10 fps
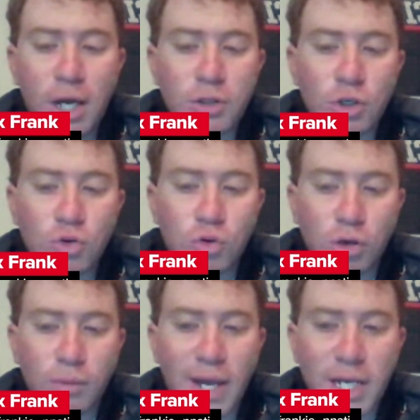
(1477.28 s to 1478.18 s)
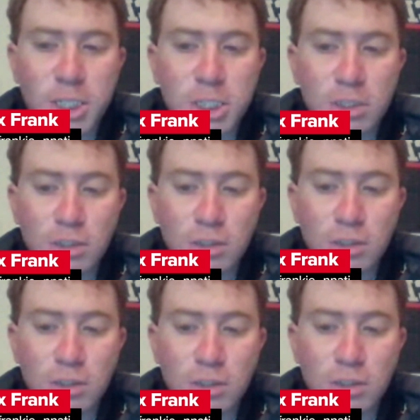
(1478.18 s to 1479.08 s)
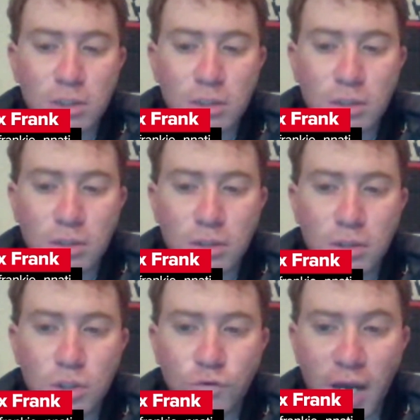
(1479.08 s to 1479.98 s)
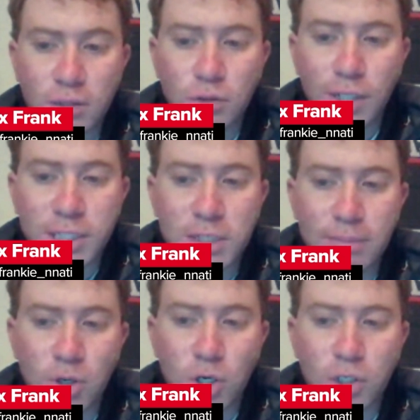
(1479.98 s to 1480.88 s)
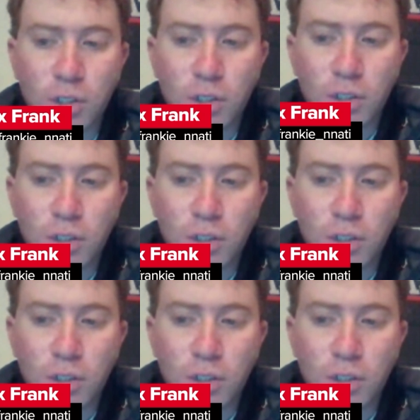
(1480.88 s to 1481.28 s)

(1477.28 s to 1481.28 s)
right now, the quarterbacks, you've got Lichtenberg,